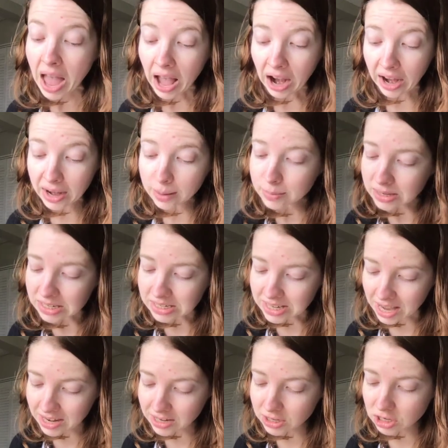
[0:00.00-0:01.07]
I am
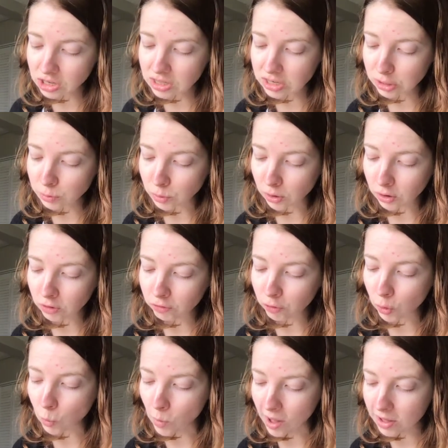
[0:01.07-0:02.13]
indebted to this book
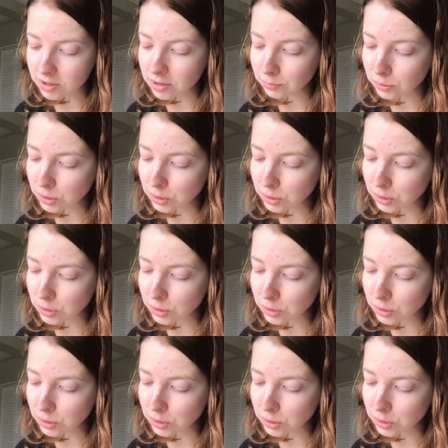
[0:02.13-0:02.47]
for welcome